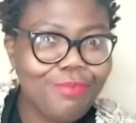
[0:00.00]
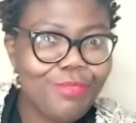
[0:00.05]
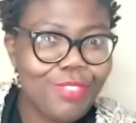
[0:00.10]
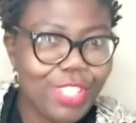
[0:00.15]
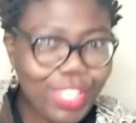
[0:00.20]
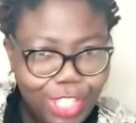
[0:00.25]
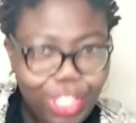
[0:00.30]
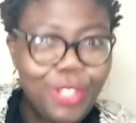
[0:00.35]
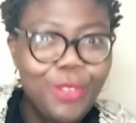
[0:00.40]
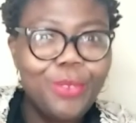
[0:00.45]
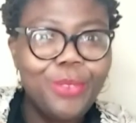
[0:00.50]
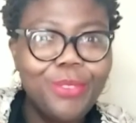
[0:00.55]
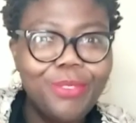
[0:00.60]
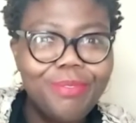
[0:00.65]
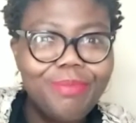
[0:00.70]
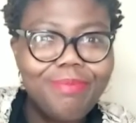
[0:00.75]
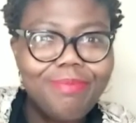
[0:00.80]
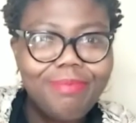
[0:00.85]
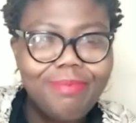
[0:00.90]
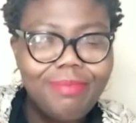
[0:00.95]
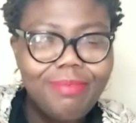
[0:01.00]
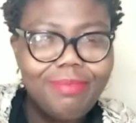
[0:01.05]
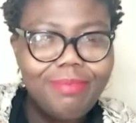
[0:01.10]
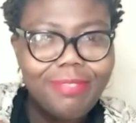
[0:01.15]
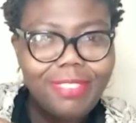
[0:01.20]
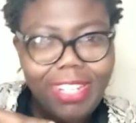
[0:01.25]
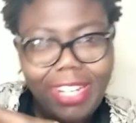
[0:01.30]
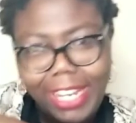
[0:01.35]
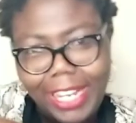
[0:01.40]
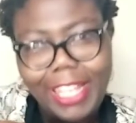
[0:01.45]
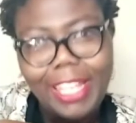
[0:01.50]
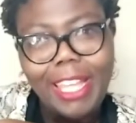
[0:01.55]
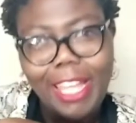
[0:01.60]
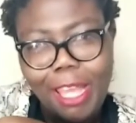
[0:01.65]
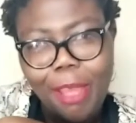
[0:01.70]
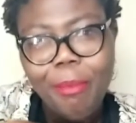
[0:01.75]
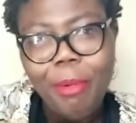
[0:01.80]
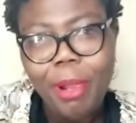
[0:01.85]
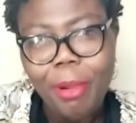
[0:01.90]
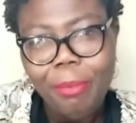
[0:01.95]
you, like
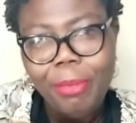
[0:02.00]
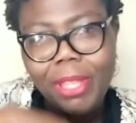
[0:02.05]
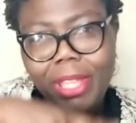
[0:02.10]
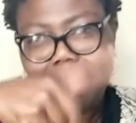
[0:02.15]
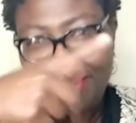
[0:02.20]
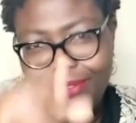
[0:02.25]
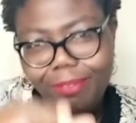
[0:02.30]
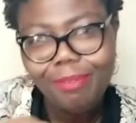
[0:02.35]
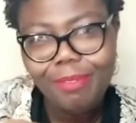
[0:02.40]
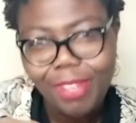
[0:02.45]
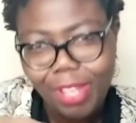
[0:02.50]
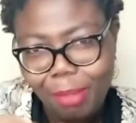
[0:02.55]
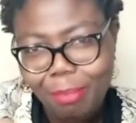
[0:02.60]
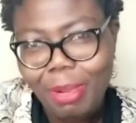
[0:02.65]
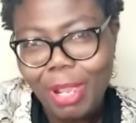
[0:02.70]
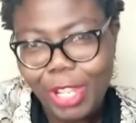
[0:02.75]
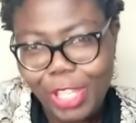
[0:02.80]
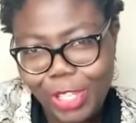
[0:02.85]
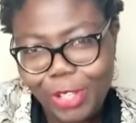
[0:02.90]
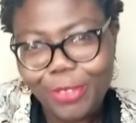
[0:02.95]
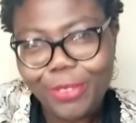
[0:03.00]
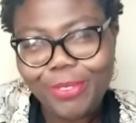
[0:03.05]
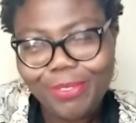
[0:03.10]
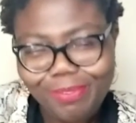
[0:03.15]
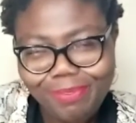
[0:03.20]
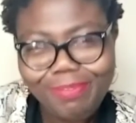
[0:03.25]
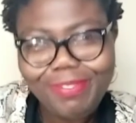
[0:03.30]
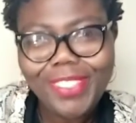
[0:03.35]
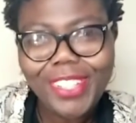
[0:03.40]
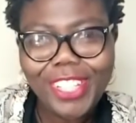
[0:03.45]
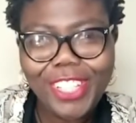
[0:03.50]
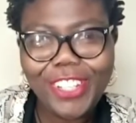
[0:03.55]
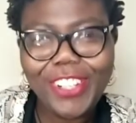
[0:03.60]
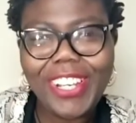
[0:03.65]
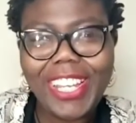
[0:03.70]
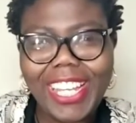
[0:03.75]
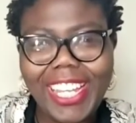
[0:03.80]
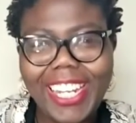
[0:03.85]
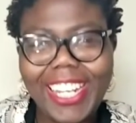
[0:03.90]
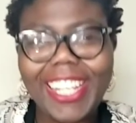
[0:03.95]
about me, about you. You
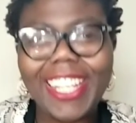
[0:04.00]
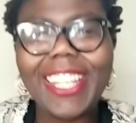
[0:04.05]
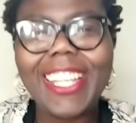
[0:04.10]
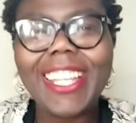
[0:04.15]
get it.